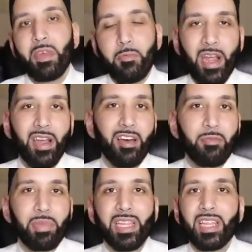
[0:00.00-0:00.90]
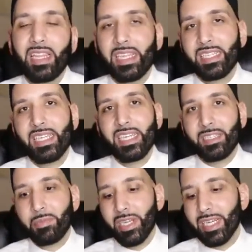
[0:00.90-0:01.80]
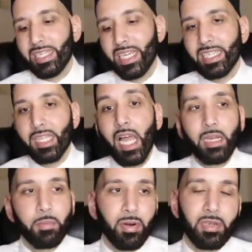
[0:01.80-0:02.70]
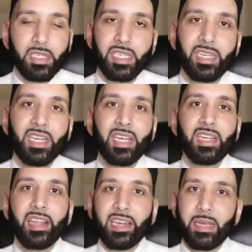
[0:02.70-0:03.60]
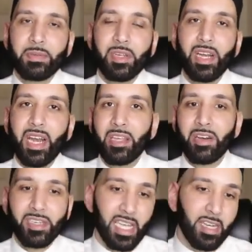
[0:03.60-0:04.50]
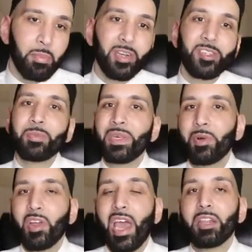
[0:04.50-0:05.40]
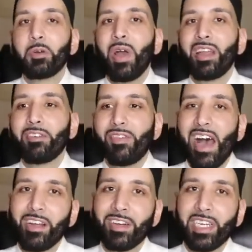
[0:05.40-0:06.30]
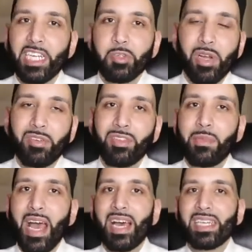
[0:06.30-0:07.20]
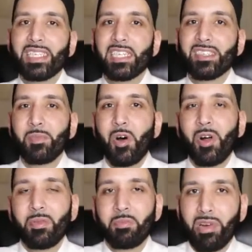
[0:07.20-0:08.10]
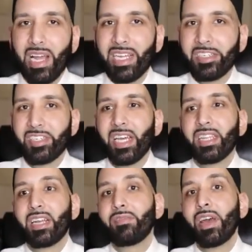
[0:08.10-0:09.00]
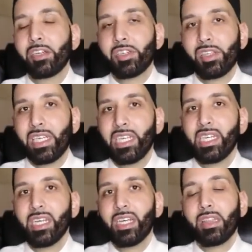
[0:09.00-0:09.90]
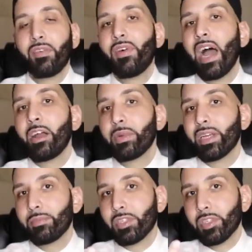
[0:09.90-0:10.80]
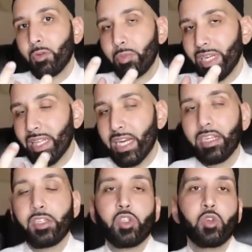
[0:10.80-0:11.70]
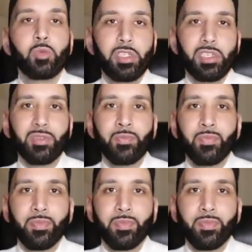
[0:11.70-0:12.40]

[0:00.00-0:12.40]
Beware of belittling sins because it's like a person that keeps on, you know, it's like a bunch of people gather around a fire and each one of them adds a small branch. And then eventually the fire becomes so big that it consumes you.